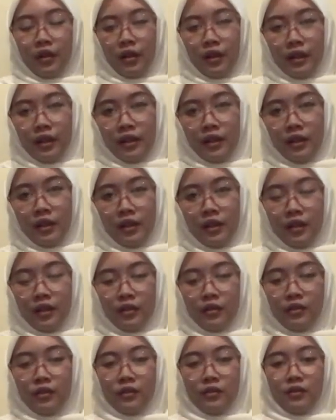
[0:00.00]
in
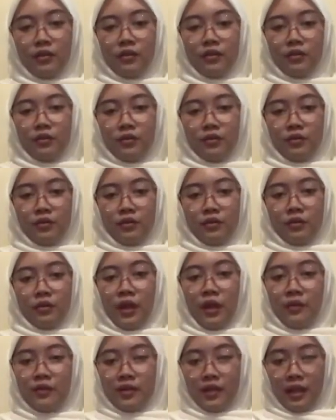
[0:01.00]

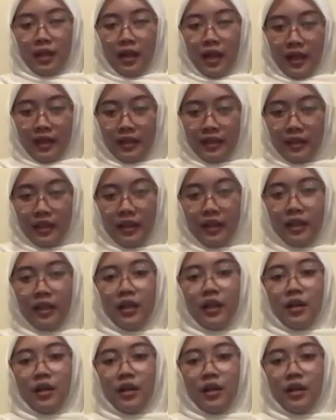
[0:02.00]
2019.